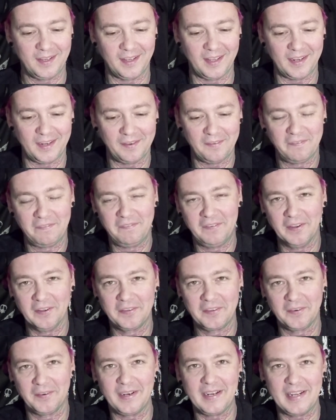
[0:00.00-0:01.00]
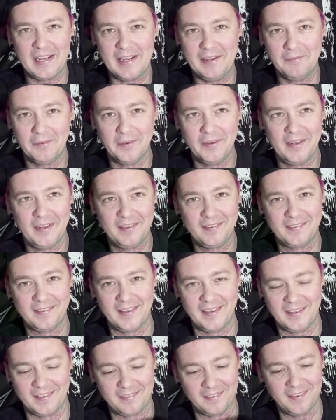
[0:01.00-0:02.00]
like filtery evilness
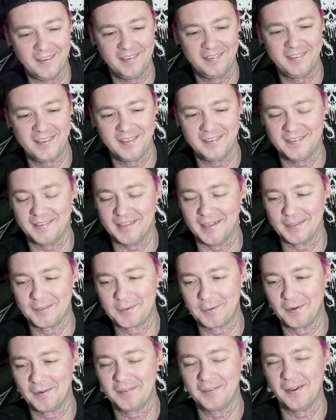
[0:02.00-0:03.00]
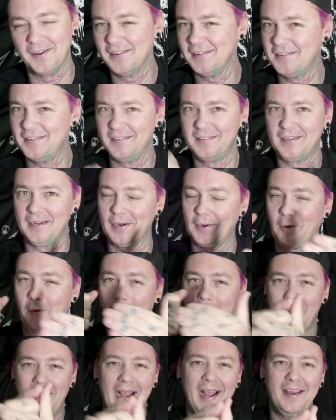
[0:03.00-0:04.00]
and it's listed as a deathcore song, it's just gonna
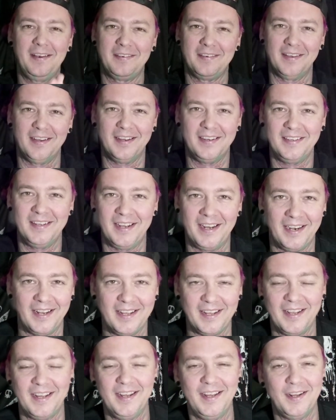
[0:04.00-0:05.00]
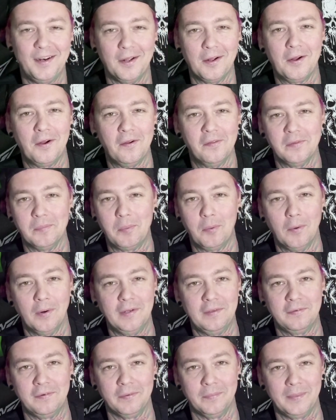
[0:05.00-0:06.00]
crash in, and it hit all the
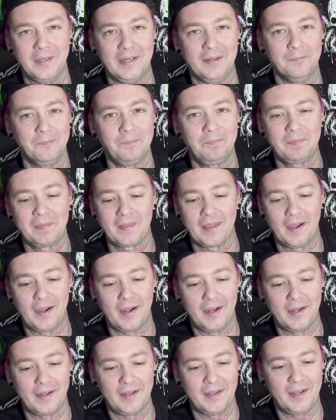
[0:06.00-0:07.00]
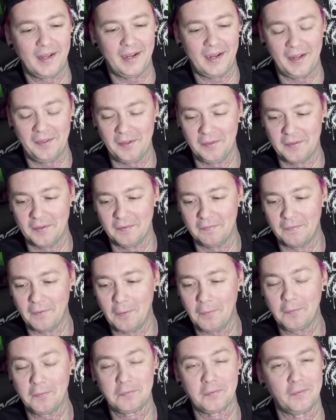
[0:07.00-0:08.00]
points for me. I thought the
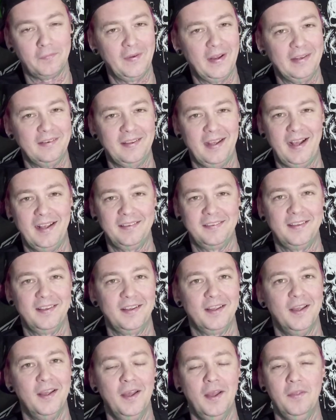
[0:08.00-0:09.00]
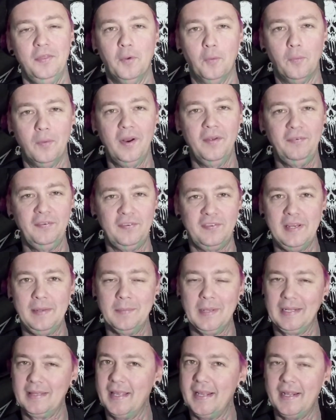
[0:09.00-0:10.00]
vocals were fantastic. The riffs seemed
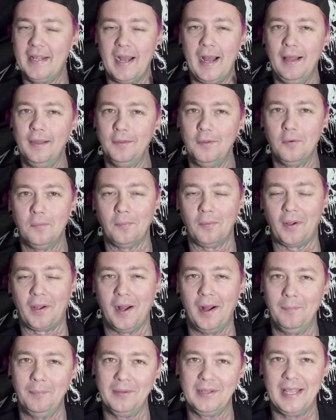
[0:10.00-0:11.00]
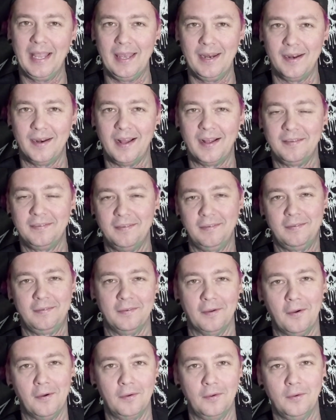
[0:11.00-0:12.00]
like they got a little more complicated as the
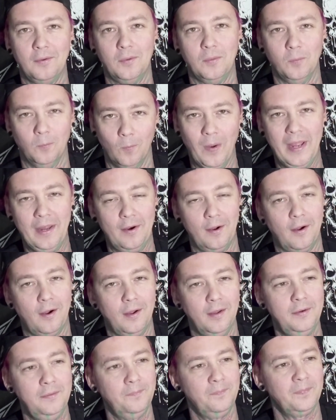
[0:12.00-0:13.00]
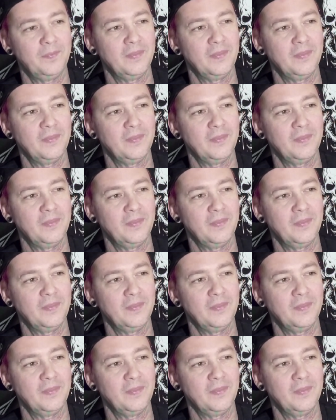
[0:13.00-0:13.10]
song went on.